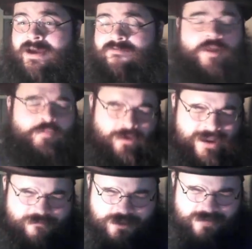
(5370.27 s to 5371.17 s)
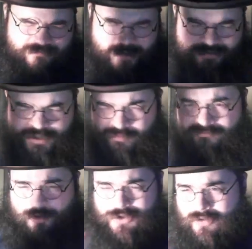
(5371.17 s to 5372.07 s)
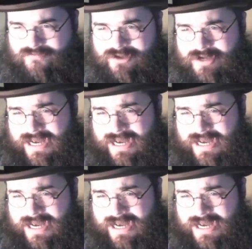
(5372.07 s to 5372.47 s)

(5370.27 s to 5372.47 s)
For the briefest of moments before your very